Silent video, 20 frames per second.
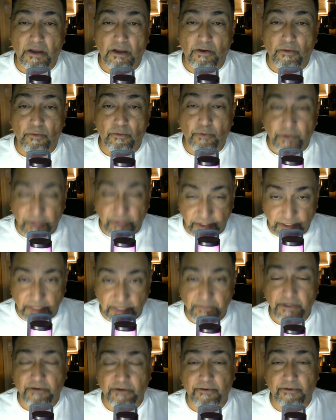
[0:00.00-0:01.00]
with a
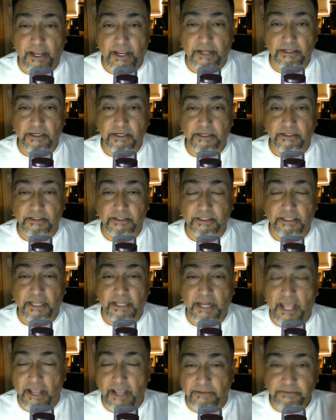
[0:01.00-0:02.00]
Democrat that
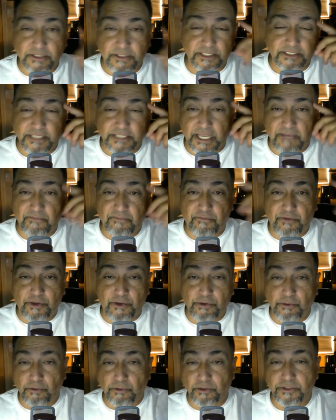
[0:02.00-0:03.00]
has the same
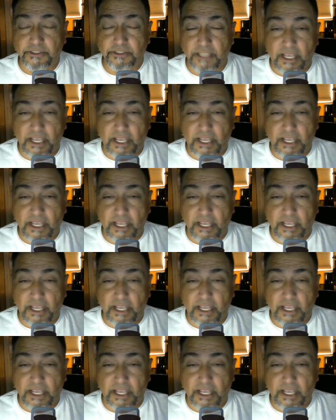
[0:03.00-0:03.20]
views